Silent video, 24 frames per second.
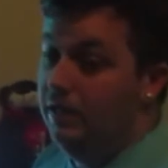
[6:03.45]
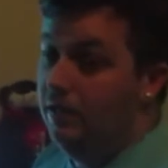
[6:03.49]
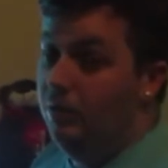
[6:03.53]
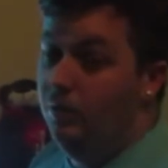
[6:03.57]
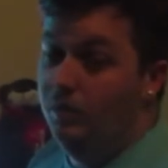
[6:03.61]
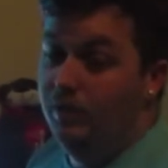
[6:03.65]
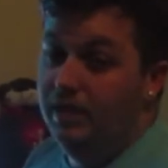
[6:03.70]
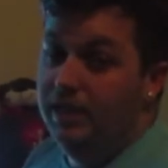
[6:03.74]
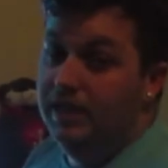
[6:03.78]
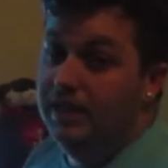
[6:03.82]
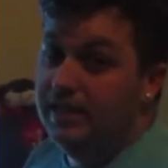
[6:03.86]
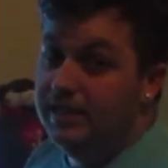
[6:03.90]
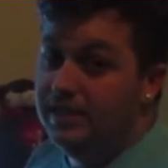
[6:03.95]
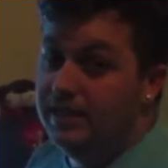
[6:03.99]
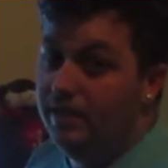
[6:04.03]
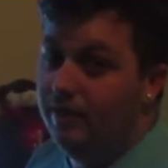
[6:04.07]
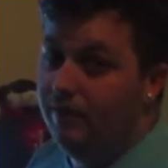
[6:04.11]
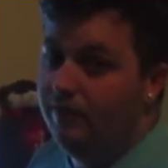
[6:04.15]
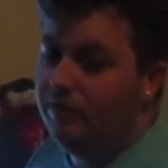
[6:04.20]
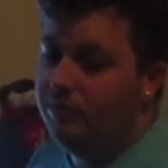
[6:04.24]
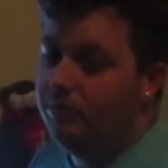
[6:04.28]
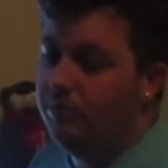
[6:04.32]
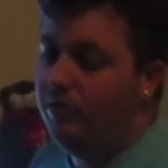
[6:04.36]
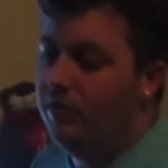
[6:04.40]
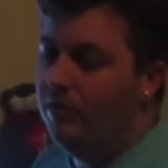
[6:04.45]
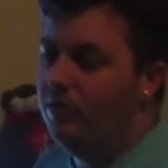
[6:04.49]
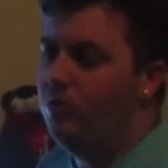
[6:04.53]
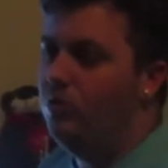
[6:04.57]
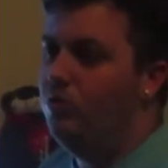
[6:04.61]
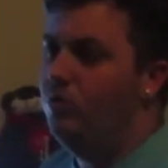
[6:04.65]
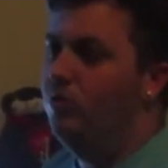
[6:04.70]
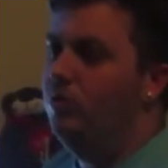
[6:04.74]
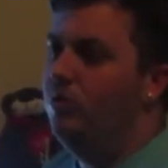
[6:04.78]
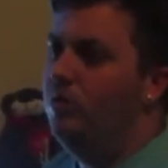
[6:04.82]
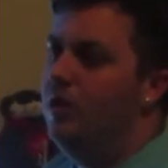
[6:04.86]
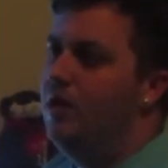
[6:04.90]
within itself is pretty
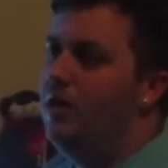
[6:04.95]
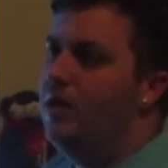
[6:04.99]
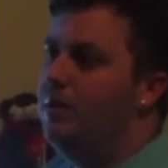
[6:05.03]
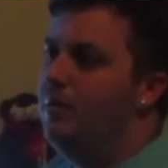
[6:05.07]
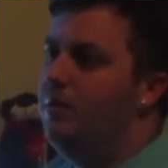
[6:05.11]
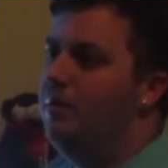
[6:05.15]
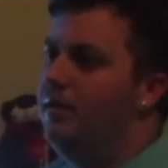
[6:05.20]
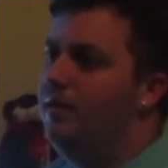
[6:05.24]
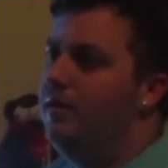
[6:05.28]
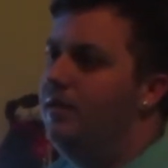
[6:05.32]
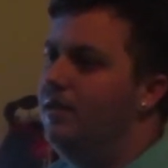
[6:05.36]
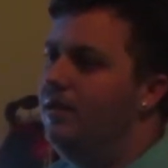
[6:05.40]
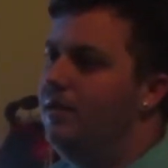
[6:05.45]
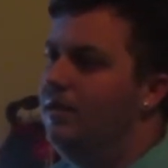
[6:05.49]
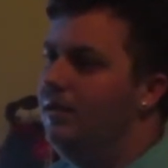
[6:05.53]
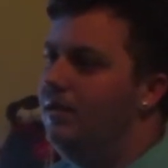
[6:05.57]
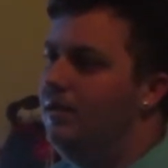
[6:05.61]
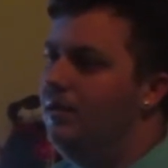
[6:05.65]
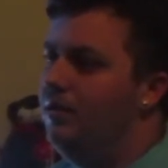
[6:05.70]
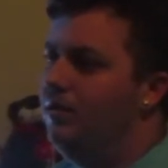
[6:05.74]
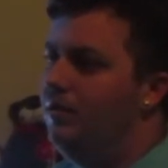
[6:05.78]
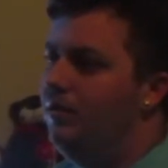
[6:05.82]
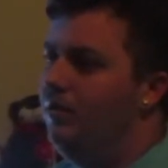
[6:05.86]
cool. But then